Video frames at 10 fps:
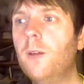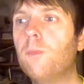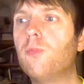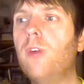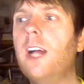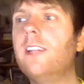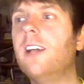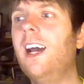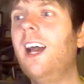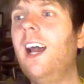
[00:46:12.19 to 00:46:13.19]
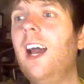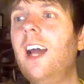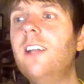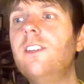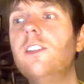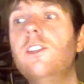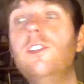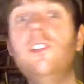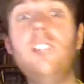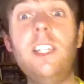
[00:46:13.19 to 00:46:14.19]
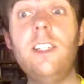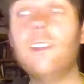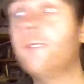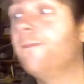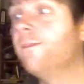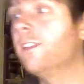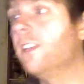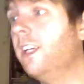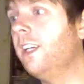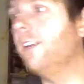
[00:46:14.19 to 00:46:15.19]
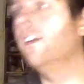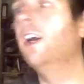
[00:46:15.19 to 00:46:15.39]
bread and cheese. So there you go.